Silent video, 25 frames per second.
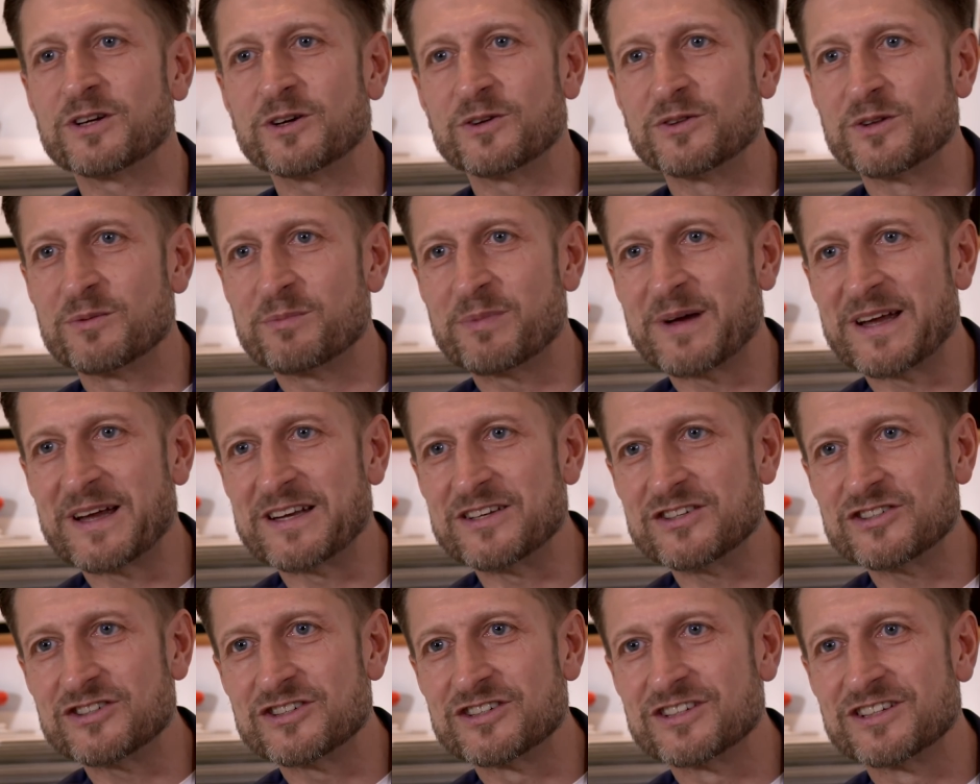get on the
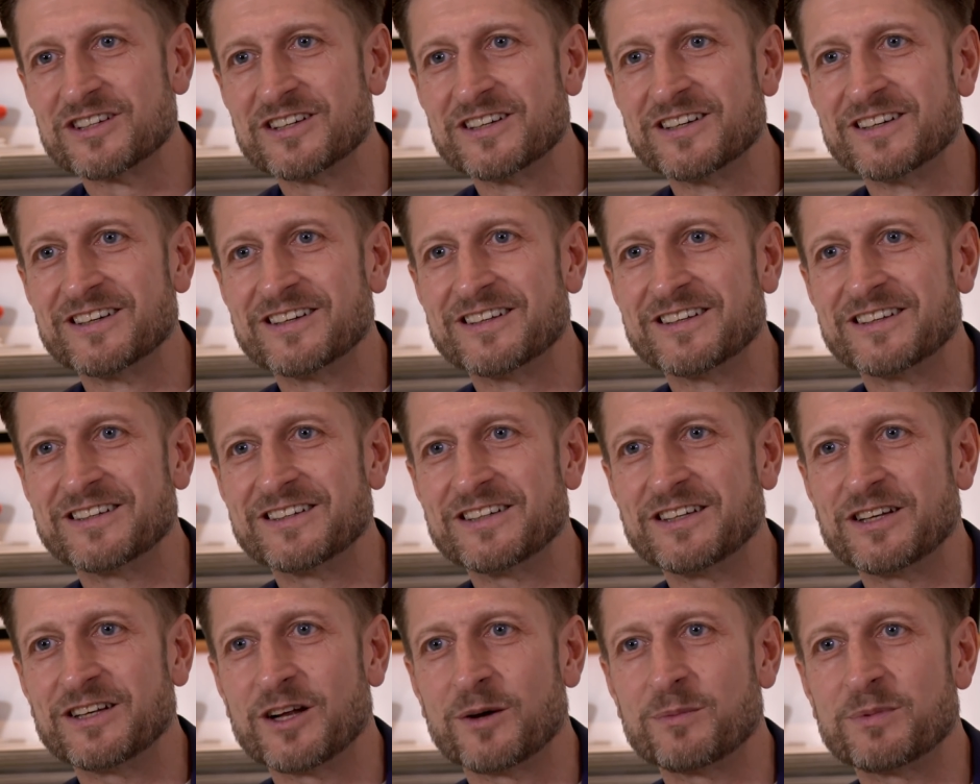bench,
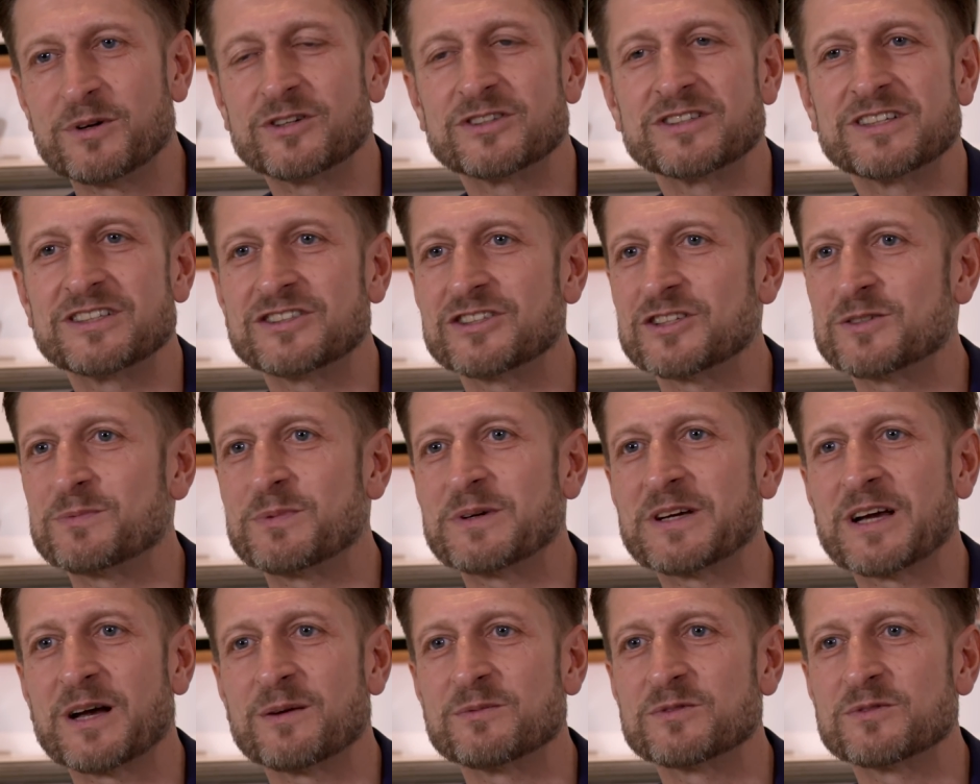because it just
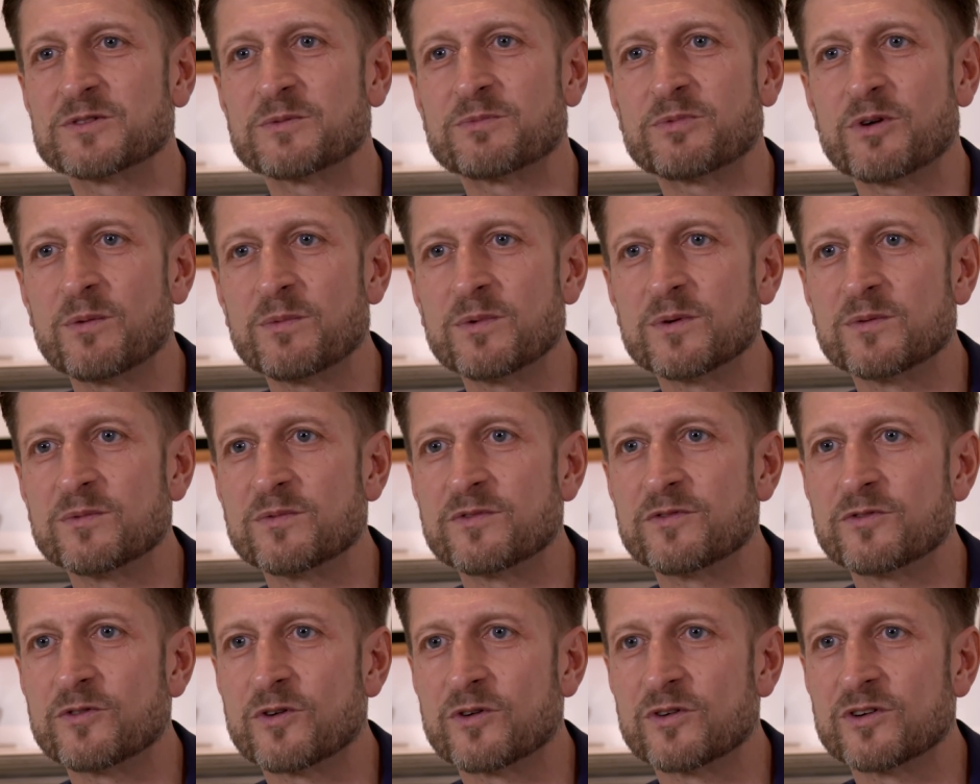becomes a problem
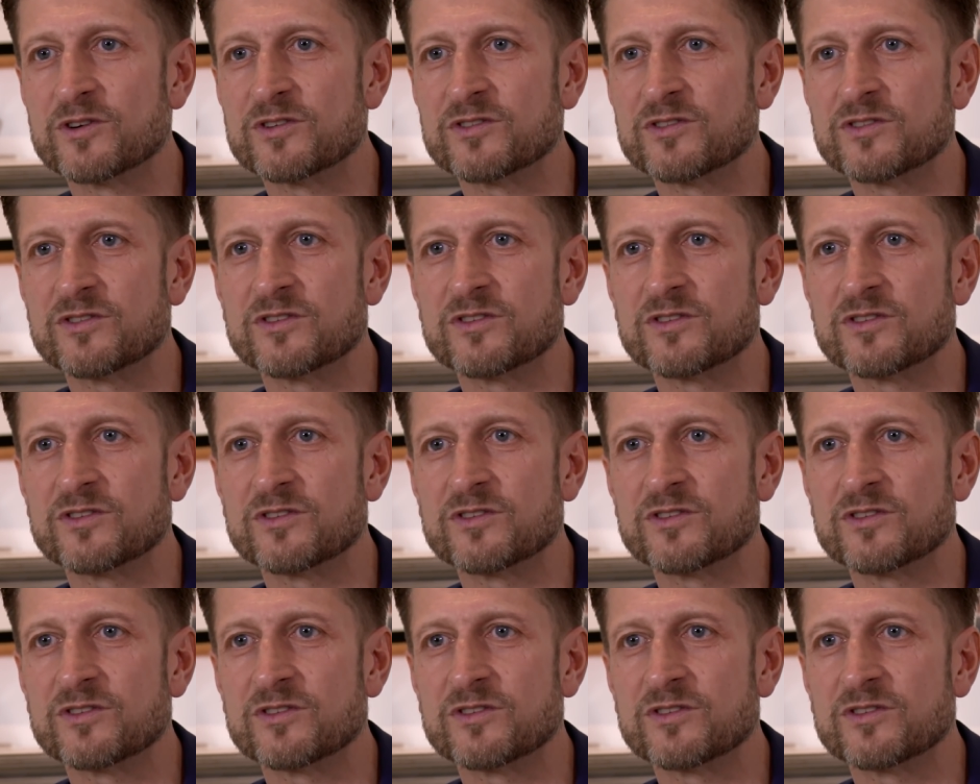for us.